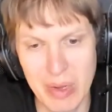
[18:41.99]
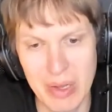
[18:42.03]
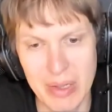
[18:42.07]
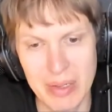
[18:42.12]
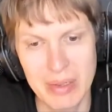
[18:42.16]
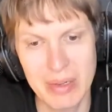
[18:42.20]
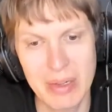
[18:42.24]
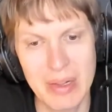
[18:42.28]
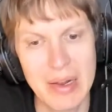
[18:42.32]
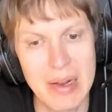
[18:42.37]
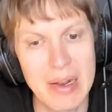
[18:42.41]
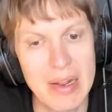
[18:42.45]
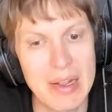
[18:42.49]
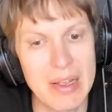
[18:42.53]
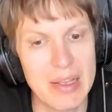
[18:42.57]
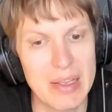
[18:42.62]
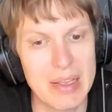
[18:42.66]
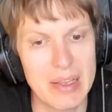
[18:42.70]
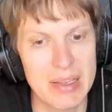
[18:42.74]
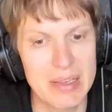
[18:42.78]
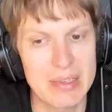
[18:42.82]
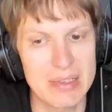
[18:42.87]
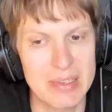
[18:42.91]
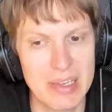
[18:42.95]
one
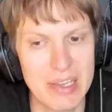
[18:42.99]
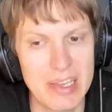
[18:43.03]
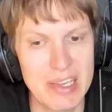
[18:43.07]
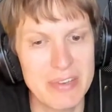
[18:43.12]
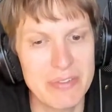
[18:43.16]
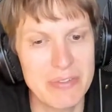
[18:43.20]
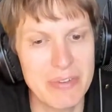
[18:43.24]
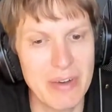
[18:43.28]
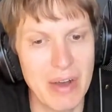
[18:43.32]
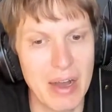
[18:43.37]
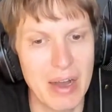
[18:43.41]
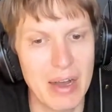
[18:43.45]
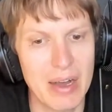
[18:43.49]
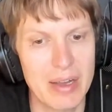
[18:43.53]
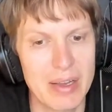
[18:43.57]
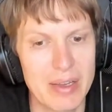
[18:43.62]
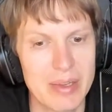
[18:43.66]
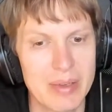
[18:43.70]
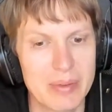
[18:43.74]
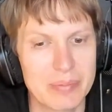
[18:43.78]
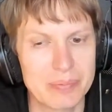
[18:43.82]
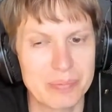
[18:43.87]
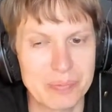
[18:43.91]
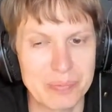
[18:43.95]
is if
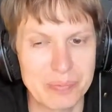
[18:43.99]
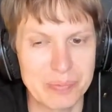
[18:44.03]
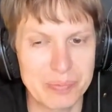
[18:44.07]
i